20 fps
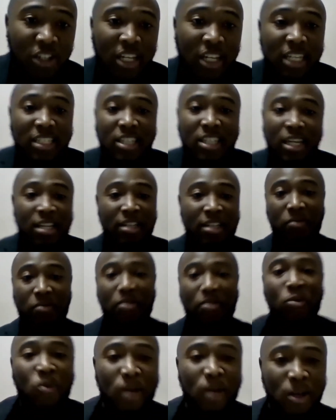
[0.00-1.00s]
It's not that
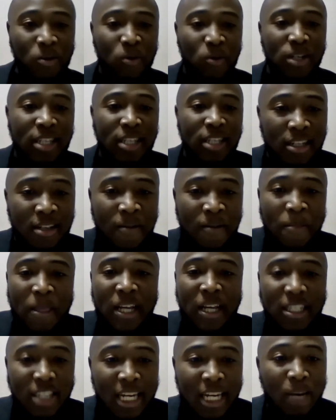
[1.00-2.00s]
we we're not.
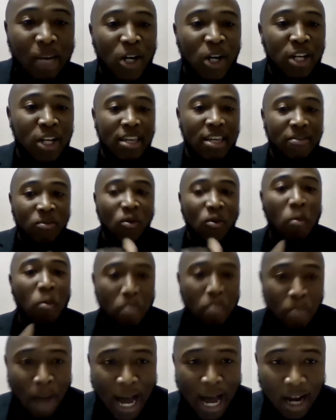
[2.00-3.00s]
It's not that we're gonna even
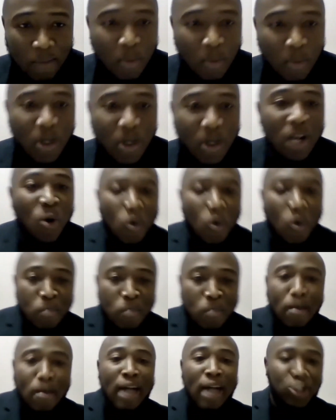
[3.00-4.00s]
open back, but we're gonna open
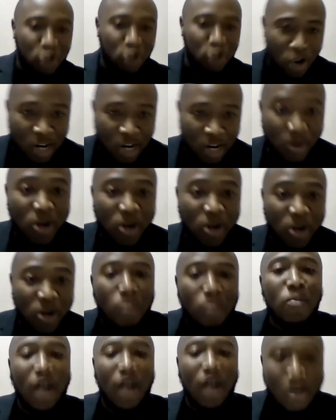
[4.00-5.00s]
back stronger. We're gonna
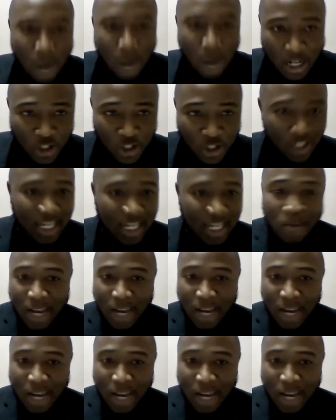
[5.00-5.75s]
open other branches. Amen.